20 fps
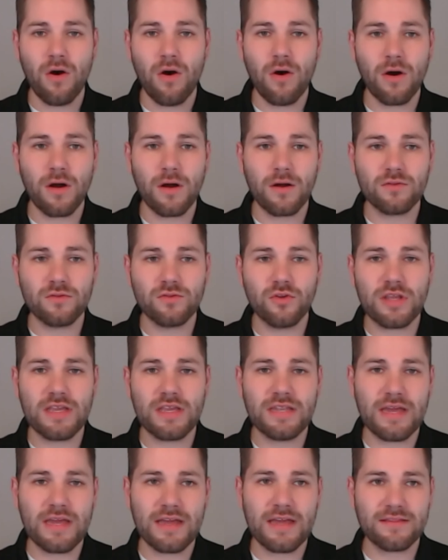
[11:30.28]
are
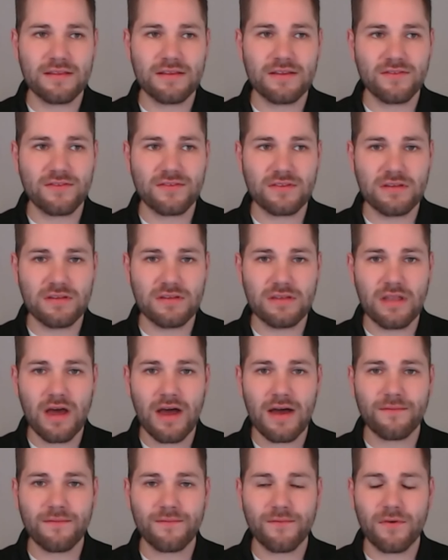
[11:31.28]
looking at this
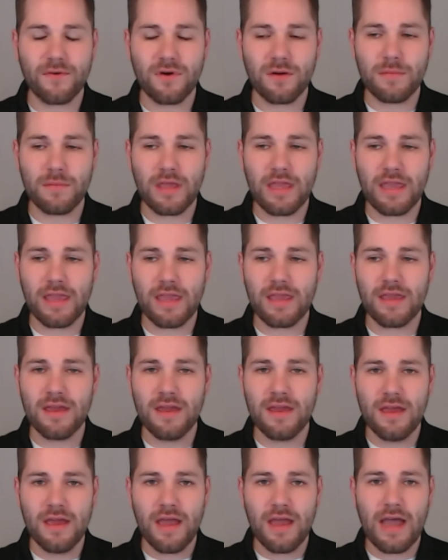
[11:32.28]
not from
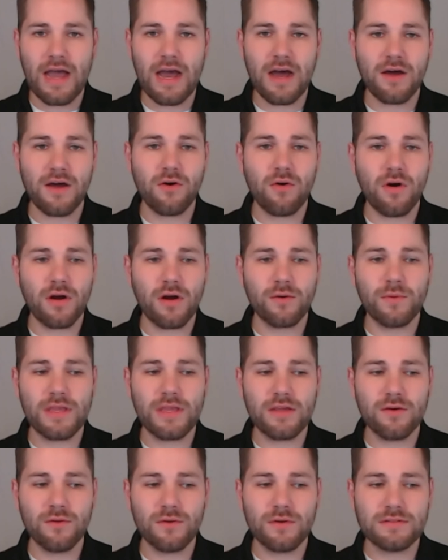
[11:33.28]
a how are
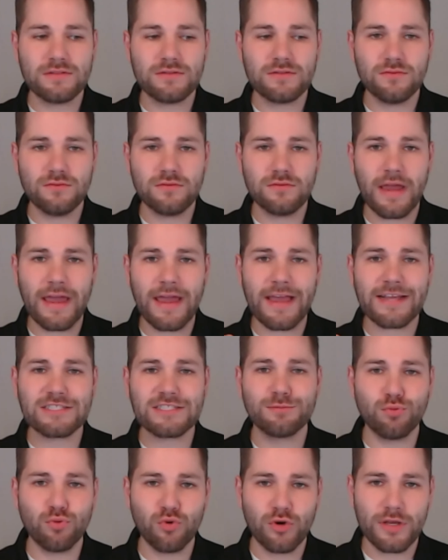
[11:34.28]
we going to
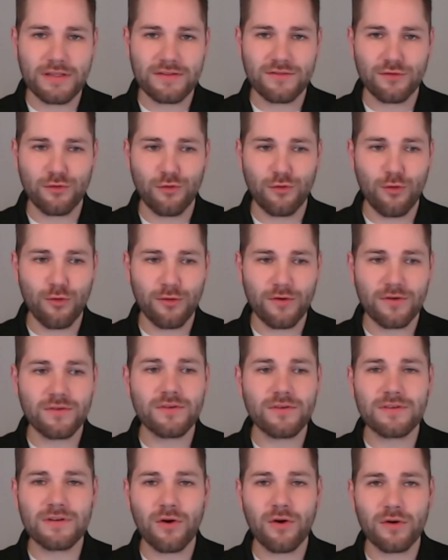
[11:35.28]
exploit
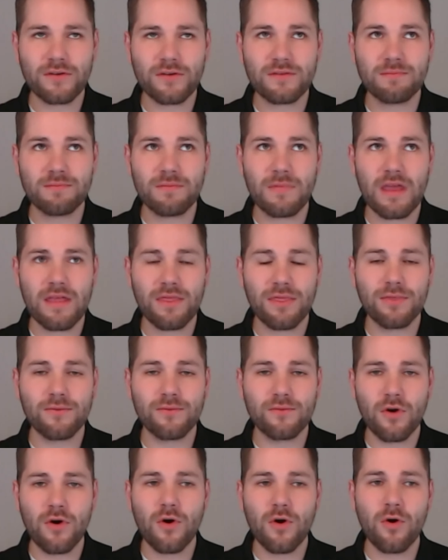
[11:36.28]
or
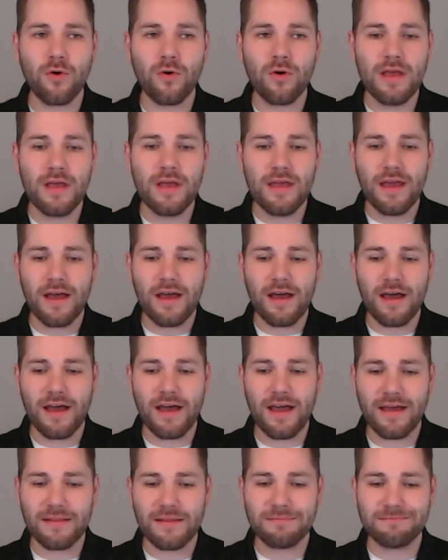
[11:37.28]
throw
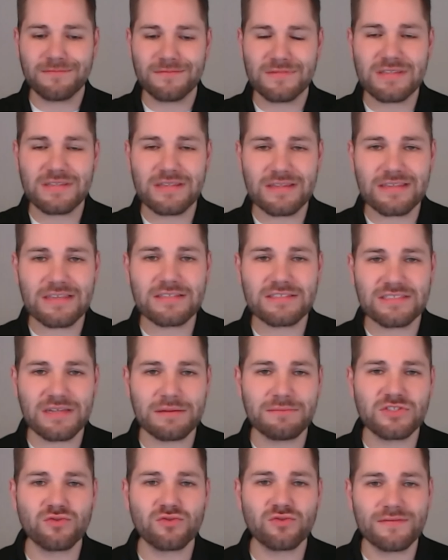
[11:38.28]

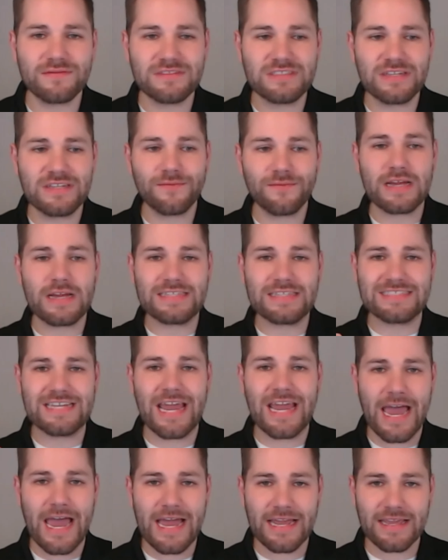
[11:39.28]
some sort of different
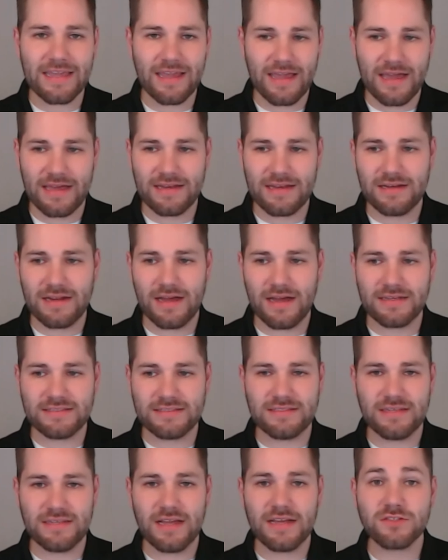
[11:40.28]
attack at an
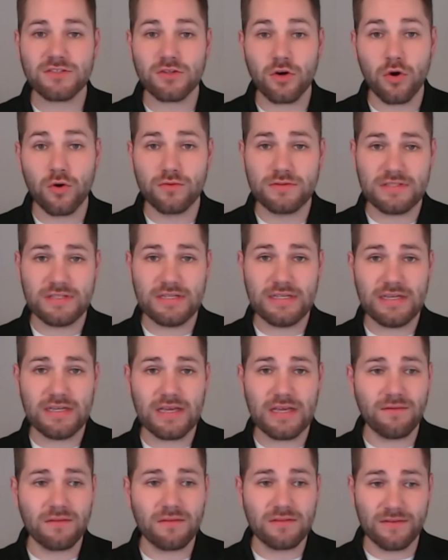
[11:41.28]
ICS or
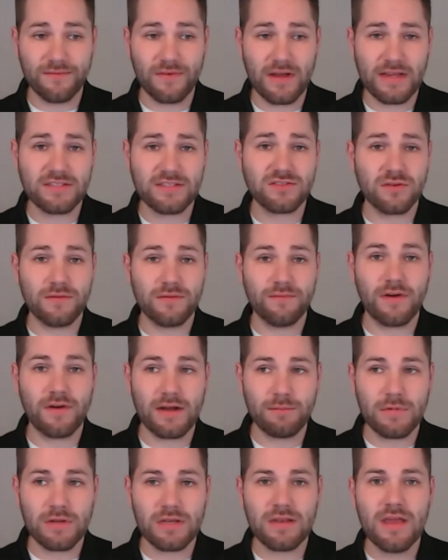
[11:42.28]
OT device or
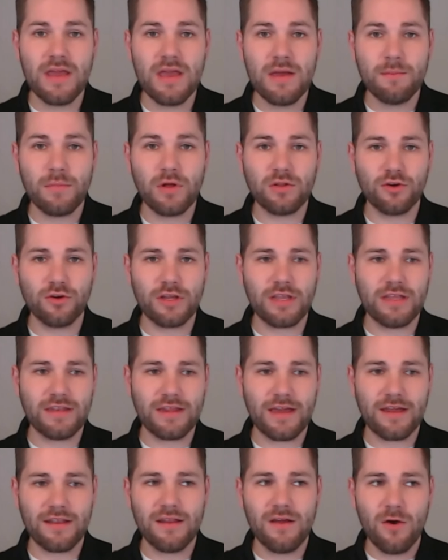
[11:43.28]
environment, but looking
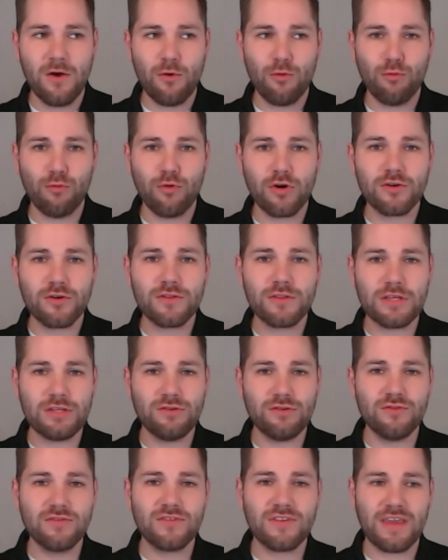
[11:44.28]
at what are the
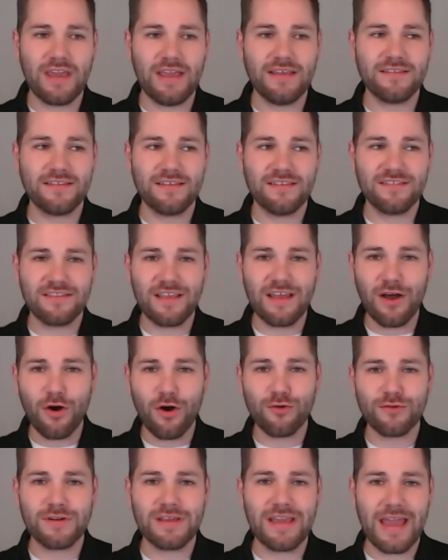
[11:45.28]
use cases that
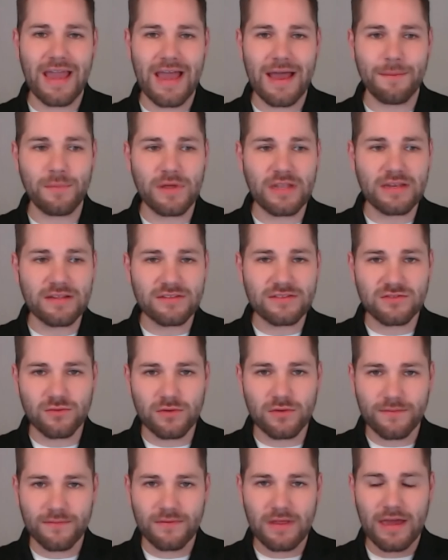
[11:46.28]
already happen is
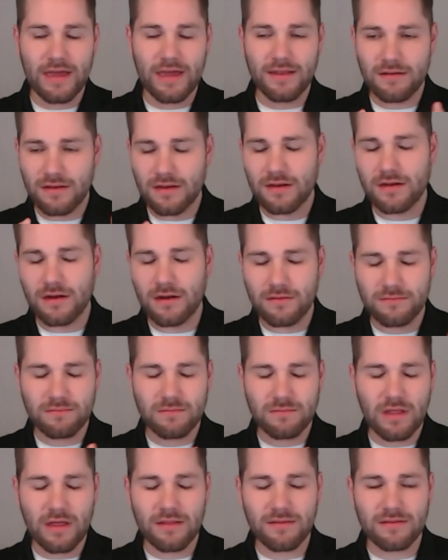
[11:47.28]
sort of that. And
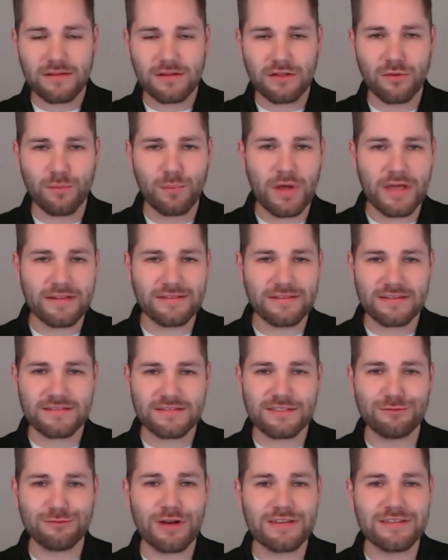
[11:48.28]
I'll, you know, pen
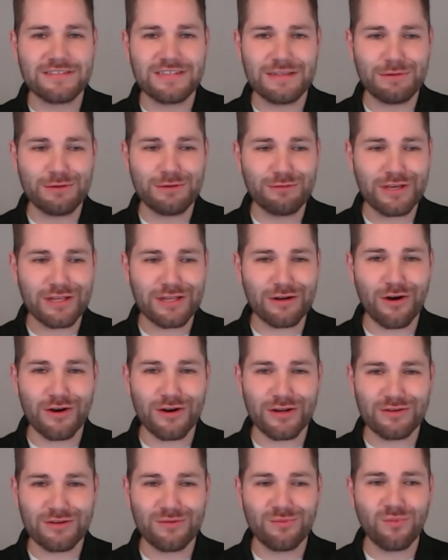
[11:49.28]
testing, red teaming, we can
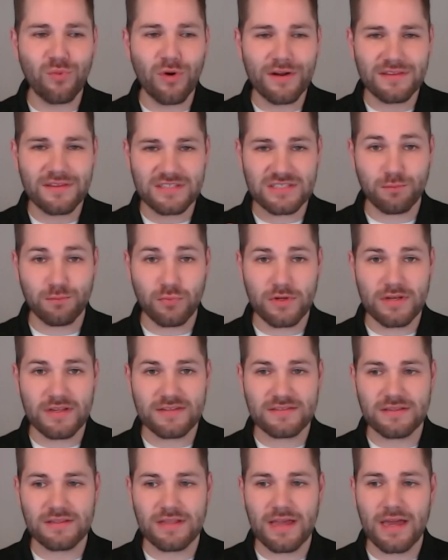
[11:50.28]
argue where the split
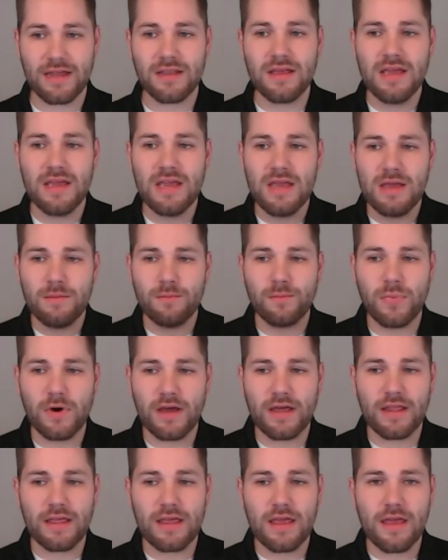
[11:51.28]
is in that,
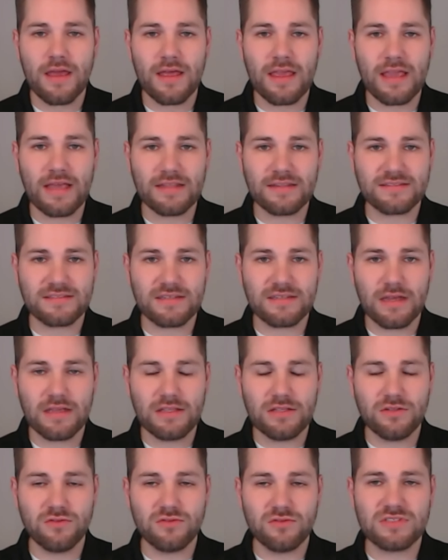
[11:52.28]
but it's
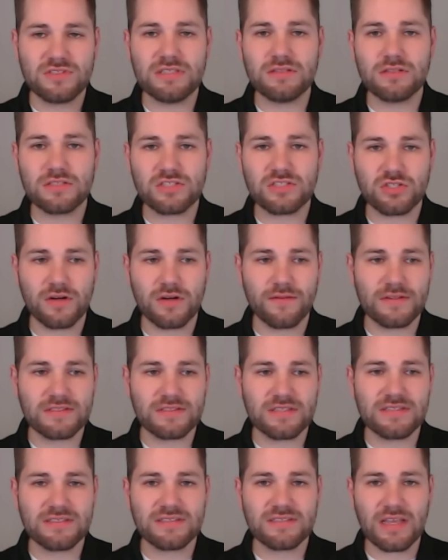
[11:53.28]
using the
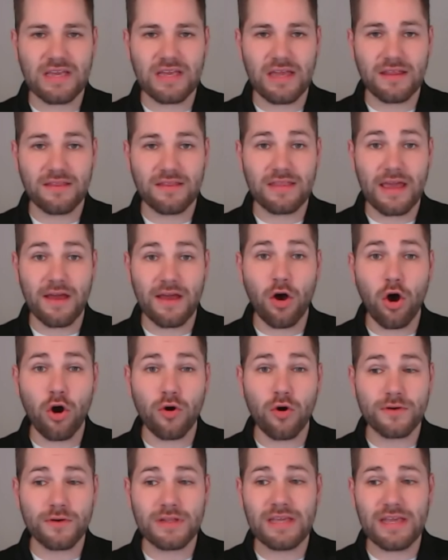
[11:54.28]
services that
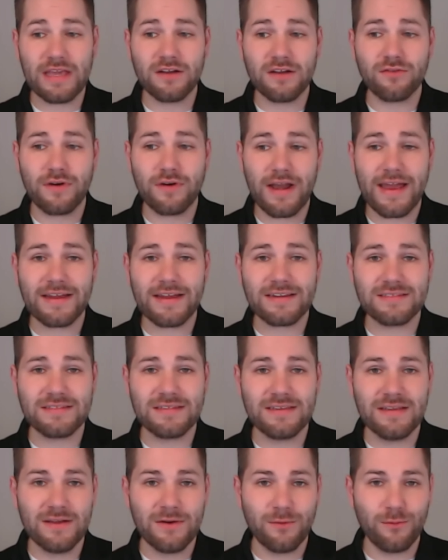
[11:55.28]
already
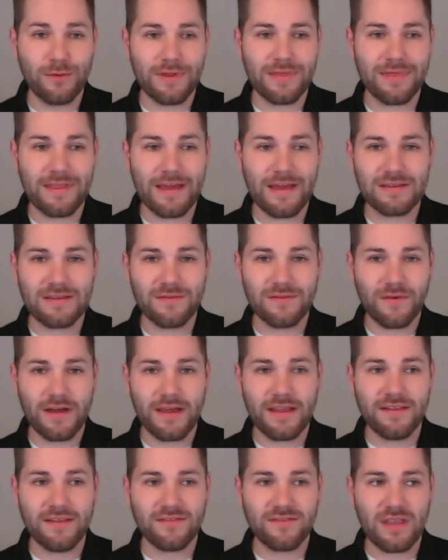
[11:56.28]
interact with that
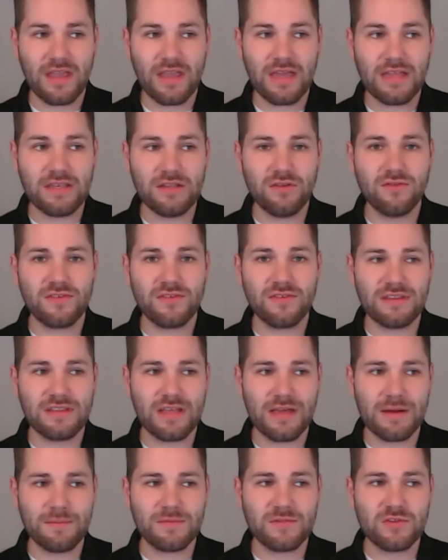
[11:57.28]
device and using
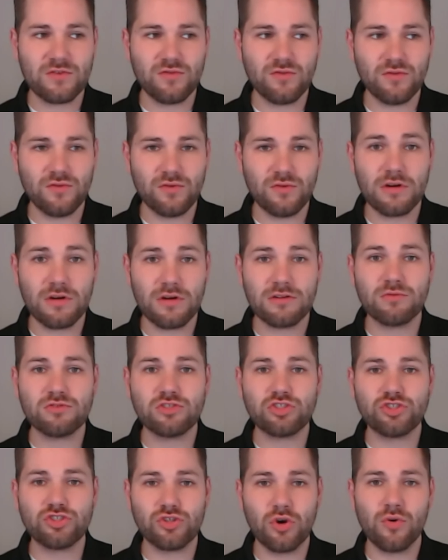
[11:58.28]
them to
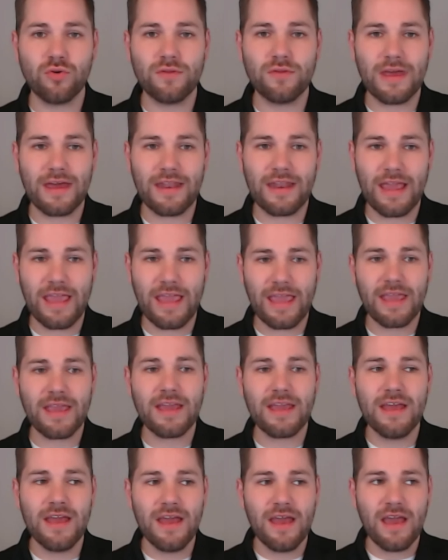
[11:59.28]
show that,
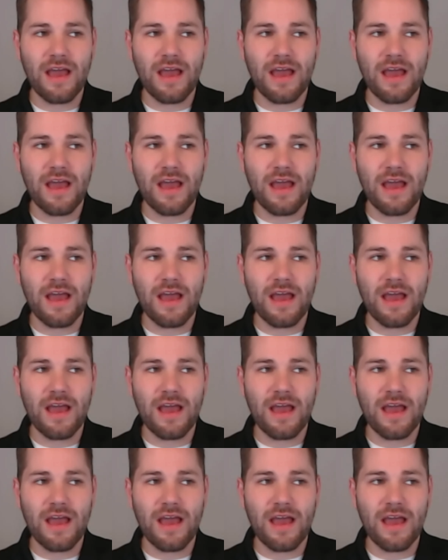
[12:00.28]
hey,